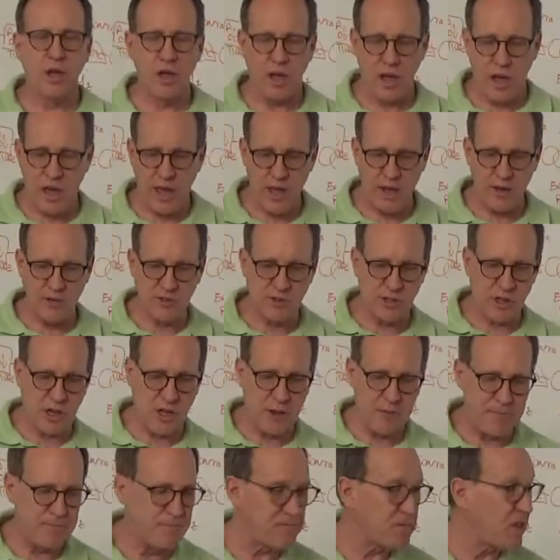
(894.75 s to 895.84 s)

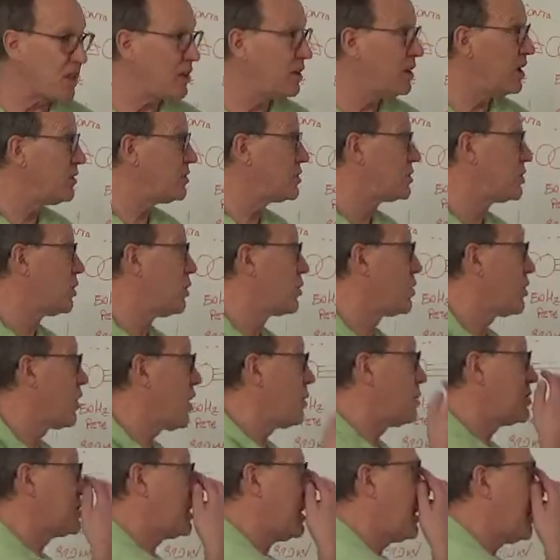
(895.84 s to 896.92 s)
And so you're
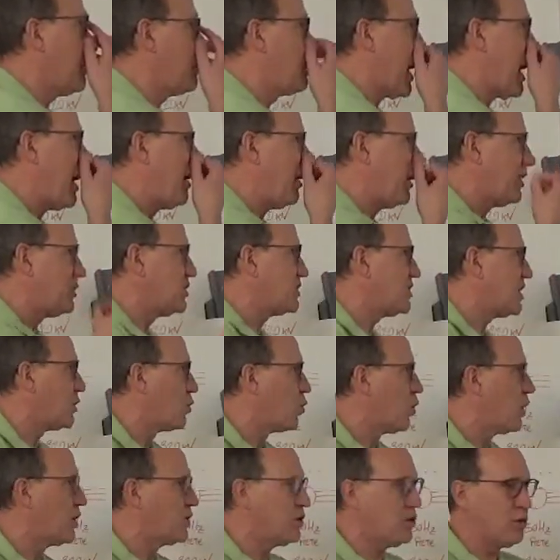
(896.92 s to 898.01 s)
always kind of balancing
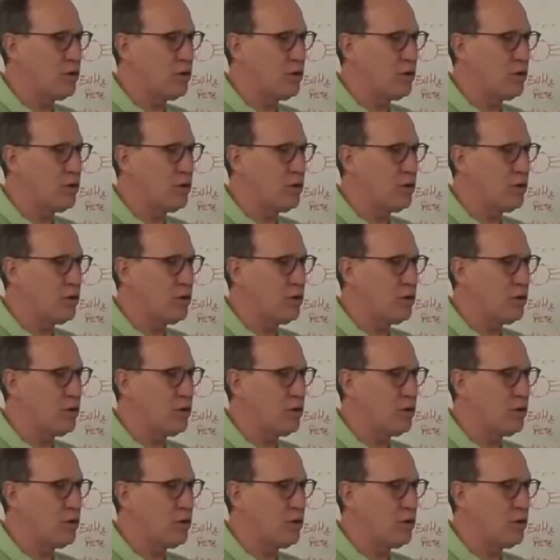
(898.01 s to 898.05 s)
what you